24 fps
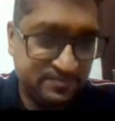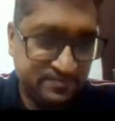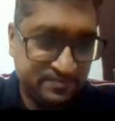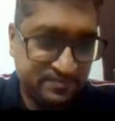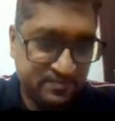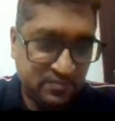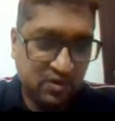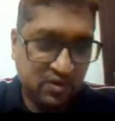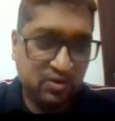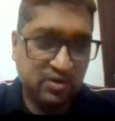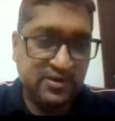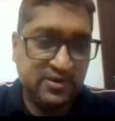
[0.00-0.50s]

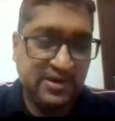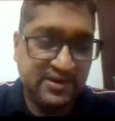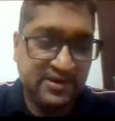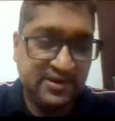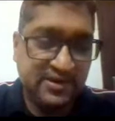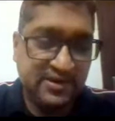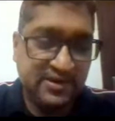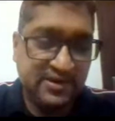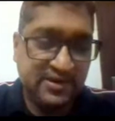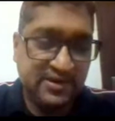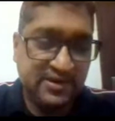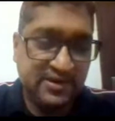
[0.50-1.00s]
or
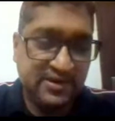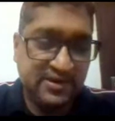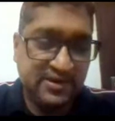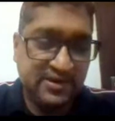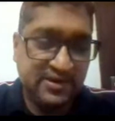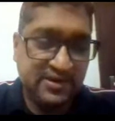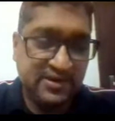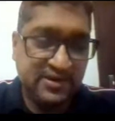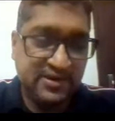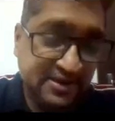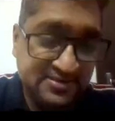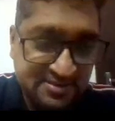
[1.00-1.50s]
that
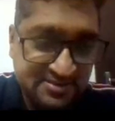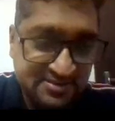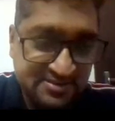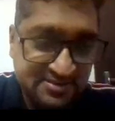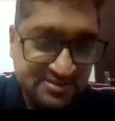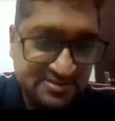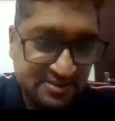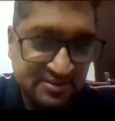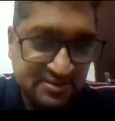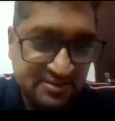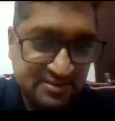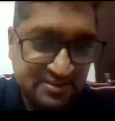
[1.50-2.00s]
exists in
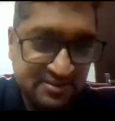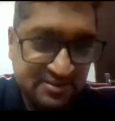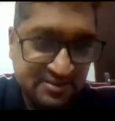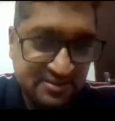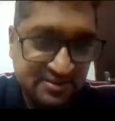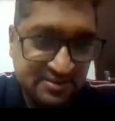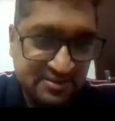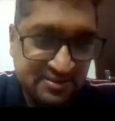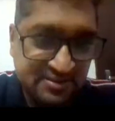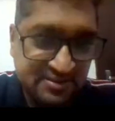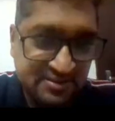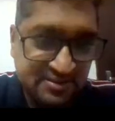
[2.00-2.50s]
this real
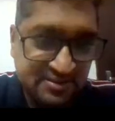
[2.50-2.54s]
world.